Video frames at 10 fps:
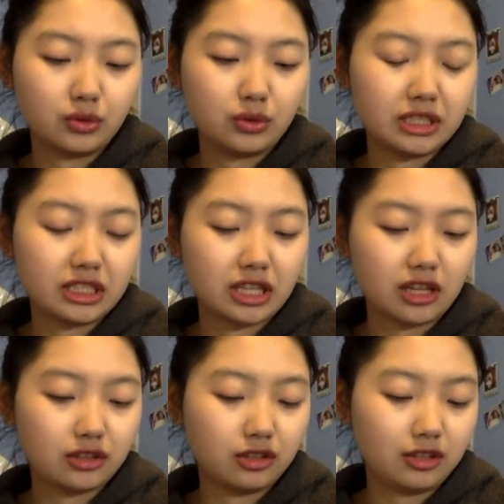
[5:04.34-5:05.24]
It's
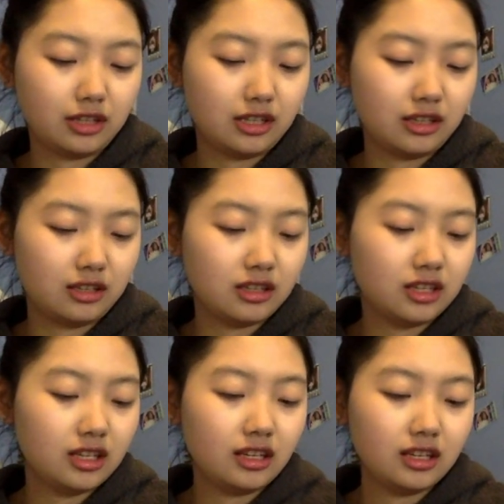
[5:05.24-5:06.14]
not the...
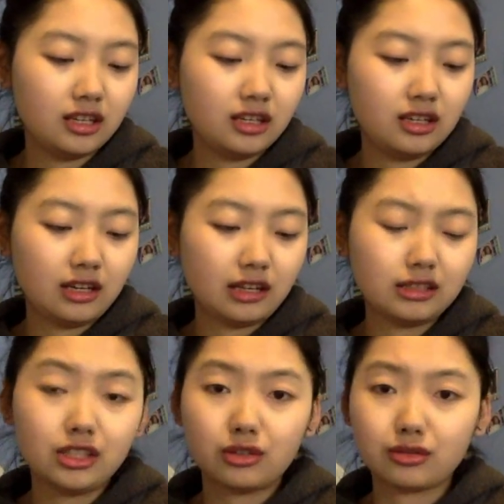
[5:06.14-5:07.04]
I
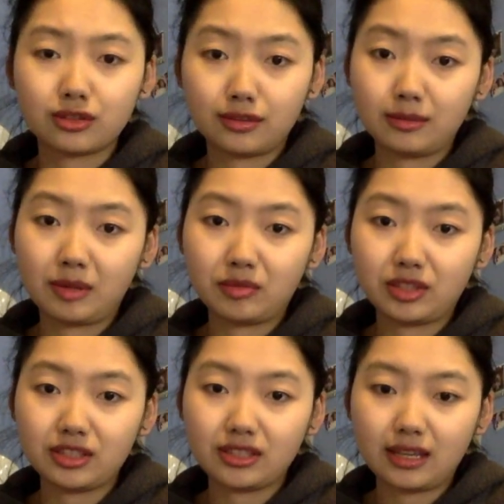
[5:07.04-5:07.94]
only know certain
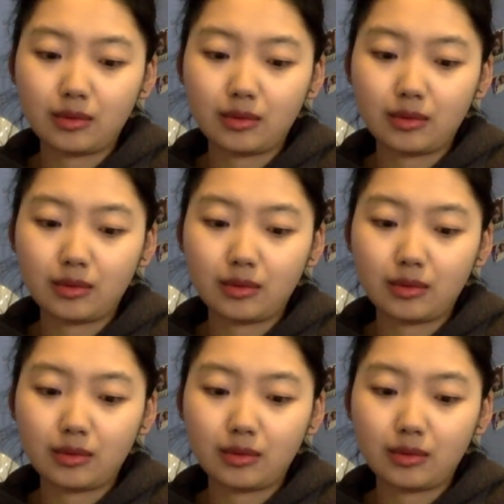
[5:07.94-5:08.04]
members.